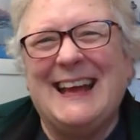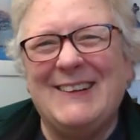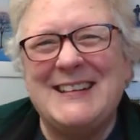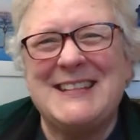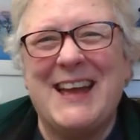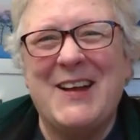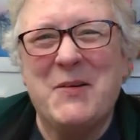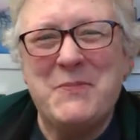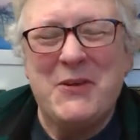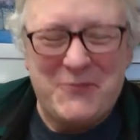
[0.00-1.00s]
which I
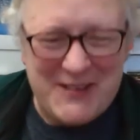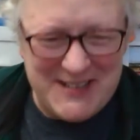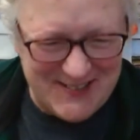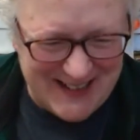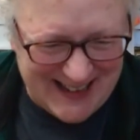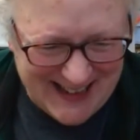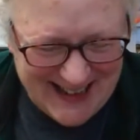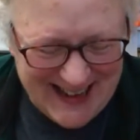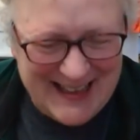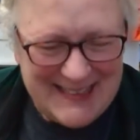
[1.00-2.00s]
hope you've been doing,
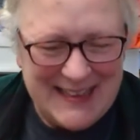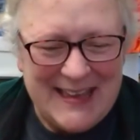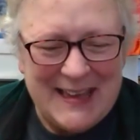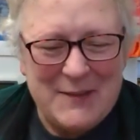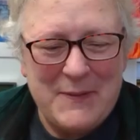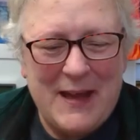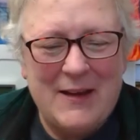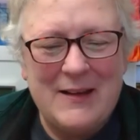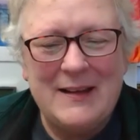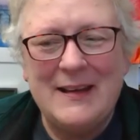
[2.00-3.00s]
thinking
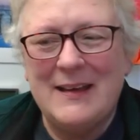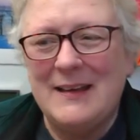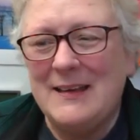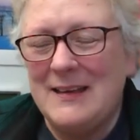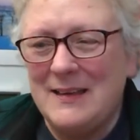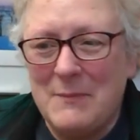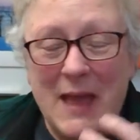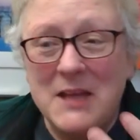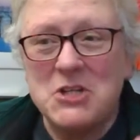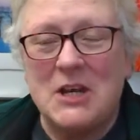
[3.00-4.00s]
about
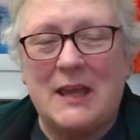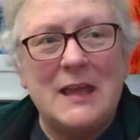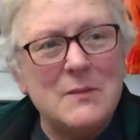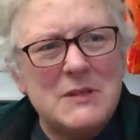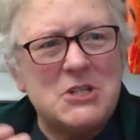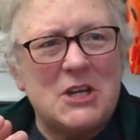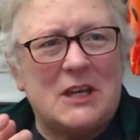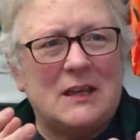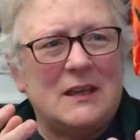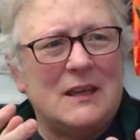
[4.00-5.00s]
imagining,
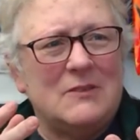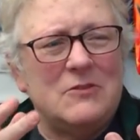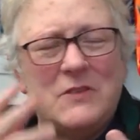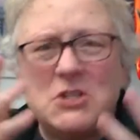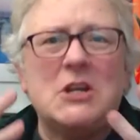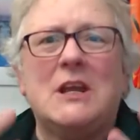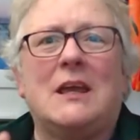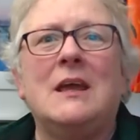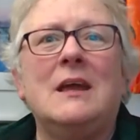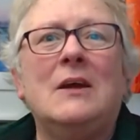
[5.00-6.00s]
imaging,
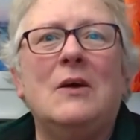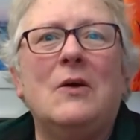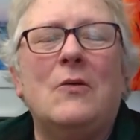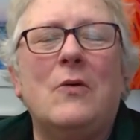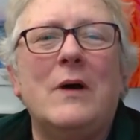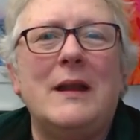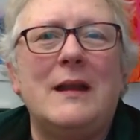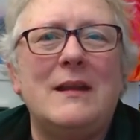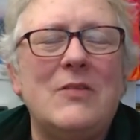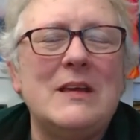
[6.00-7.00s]
visioning what
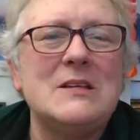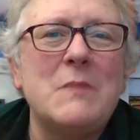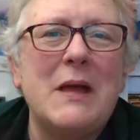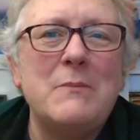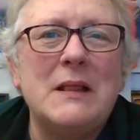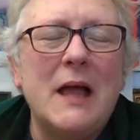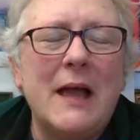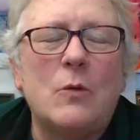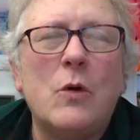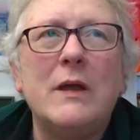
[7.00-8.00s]
things might be
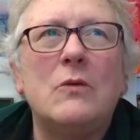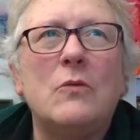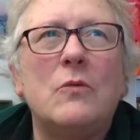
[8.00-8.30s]
like, what